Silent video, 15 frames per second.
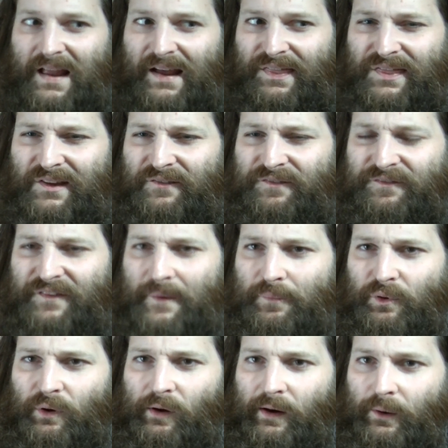I think
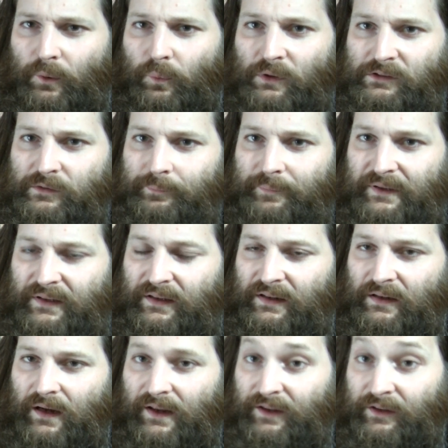February will be
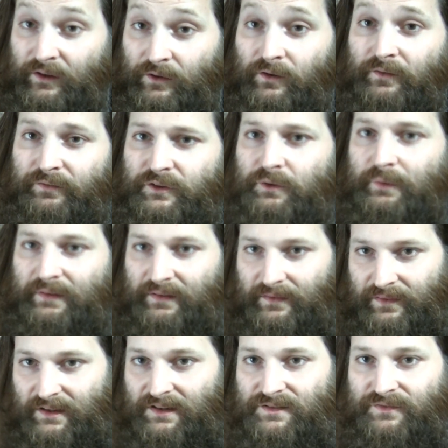a year of doing
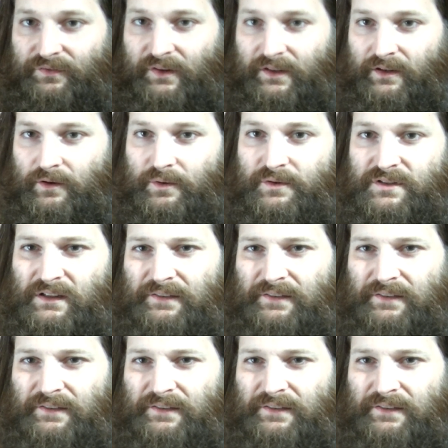these videos.